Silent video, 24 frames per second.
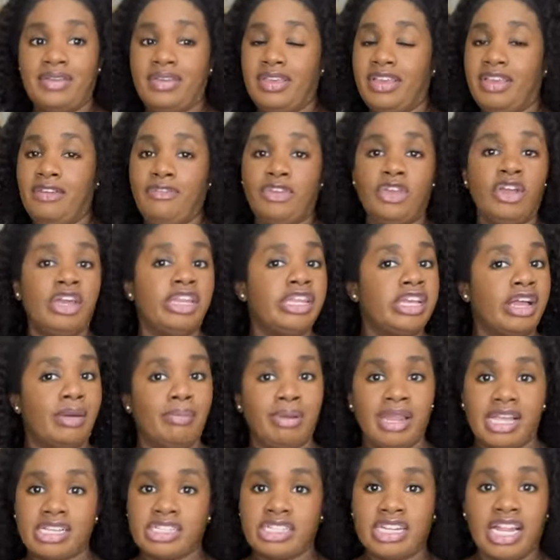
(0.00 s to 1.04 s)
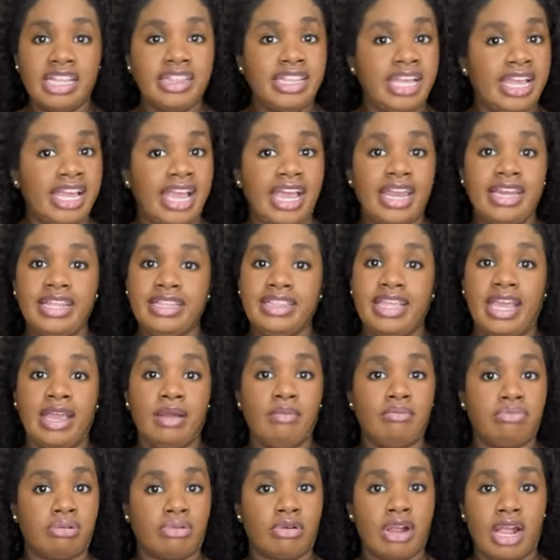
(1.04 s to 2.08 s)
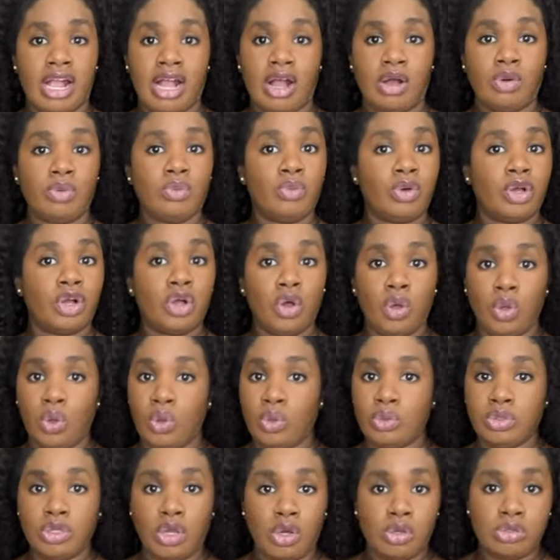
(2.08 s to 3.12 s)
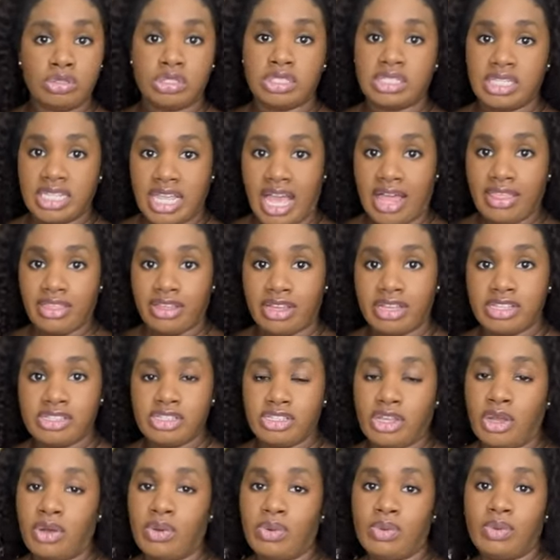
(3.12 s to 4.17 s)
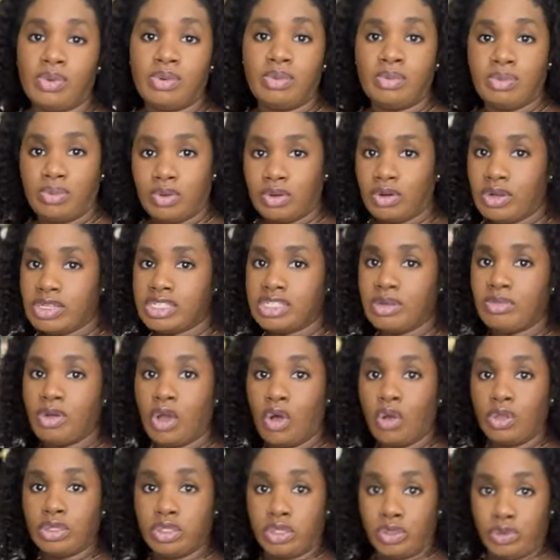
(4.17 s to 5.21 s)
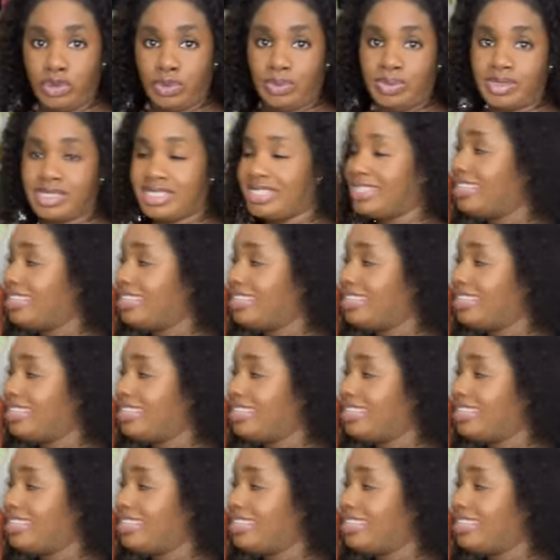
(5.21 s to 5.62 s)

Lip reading: If you're any complexion, I think anything brown with gold goes together. So put on some gold hoops.